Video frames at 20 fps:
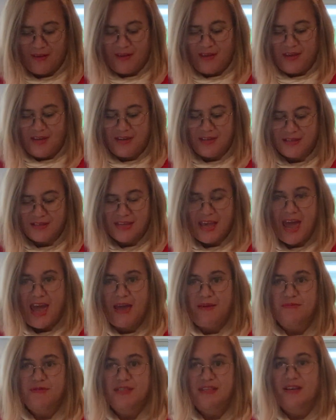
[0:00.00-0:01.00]
It is
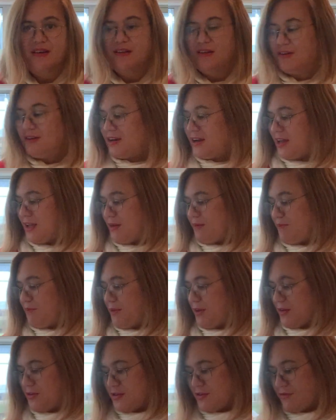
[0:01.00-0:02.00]
absolutely
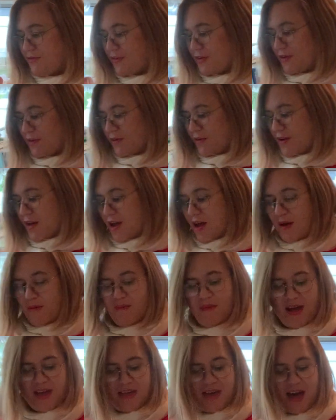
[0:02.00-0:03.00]
beautiful.
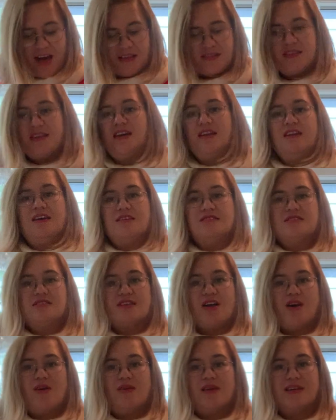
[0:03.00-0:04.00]
My cousin is
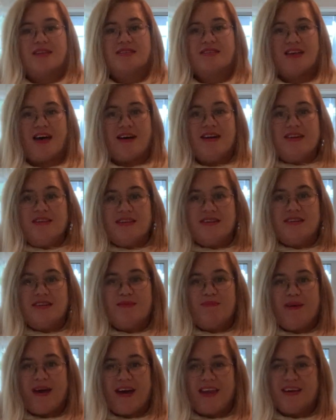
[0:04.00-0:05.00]
so excited
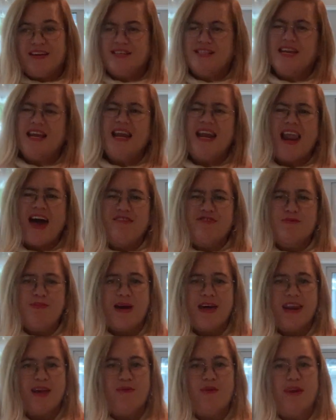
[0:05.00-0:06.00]
about it. She loves
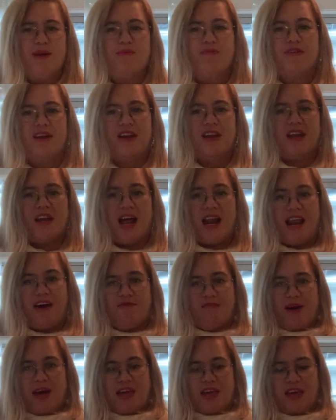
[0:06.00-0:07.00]
my Rewena bread and I
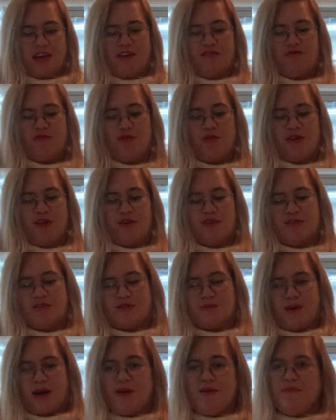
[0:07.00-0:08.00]
love making it for her
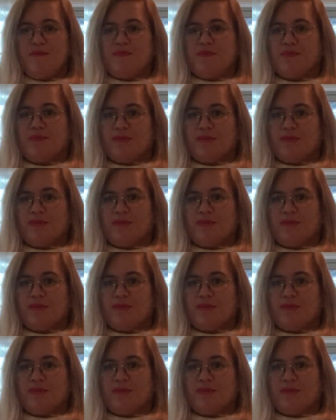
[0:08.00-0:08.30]
as well.